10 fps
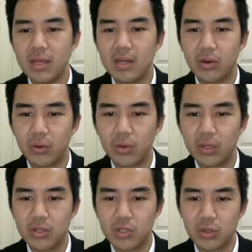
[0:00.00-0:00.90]
Now, according
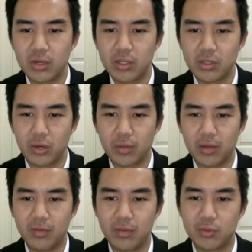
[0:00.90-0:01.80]
to Joanna
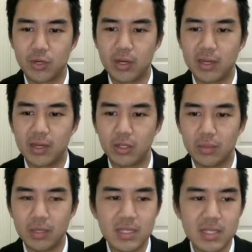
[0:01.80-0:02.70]
Toribal from Trading
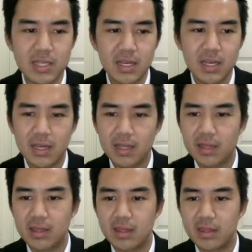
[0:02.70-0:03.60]
Economics,
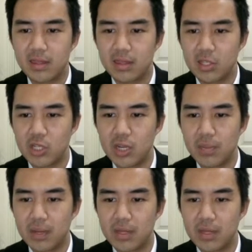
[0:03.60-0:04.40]
the GDP